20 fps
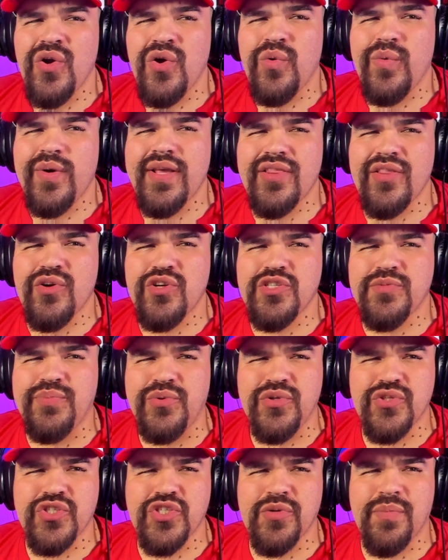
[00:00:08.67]
when those
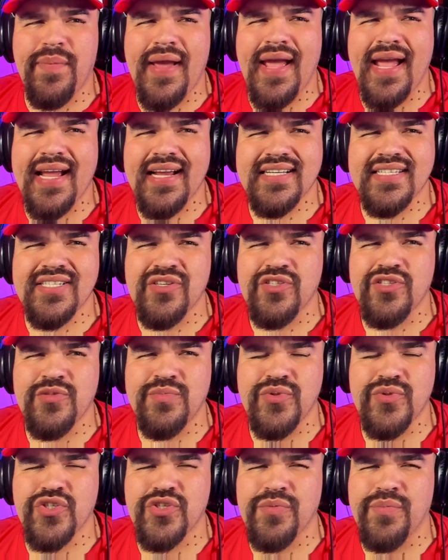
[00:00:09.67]
booster packs and those
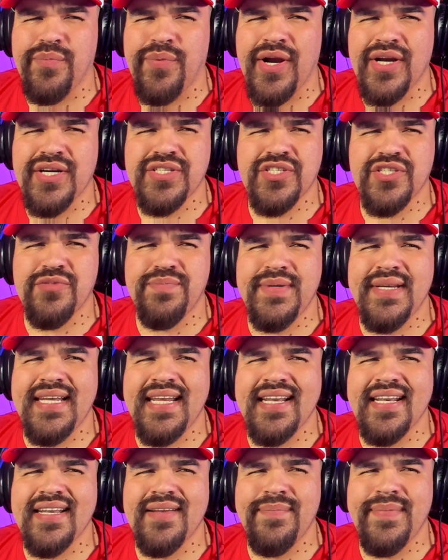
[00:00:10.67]
booster boxes
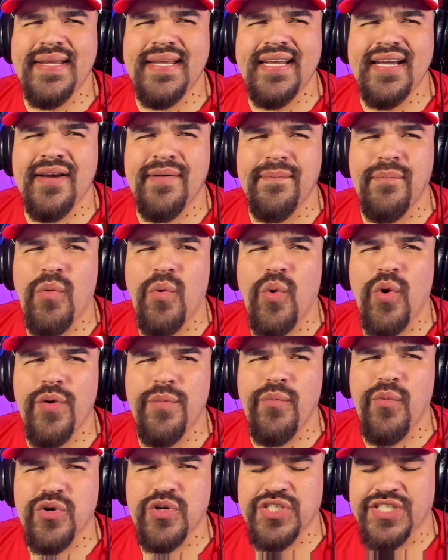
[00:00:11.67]
begin to become more
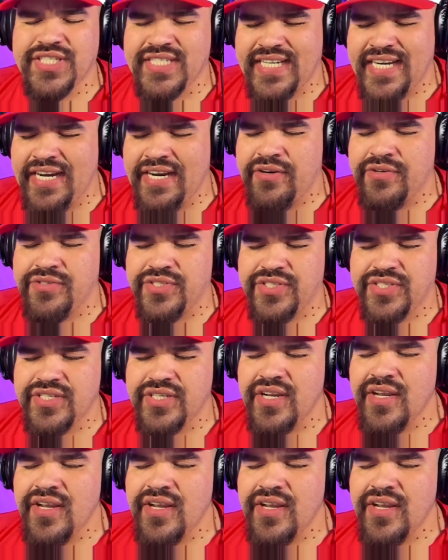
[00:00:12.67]
and more scarce?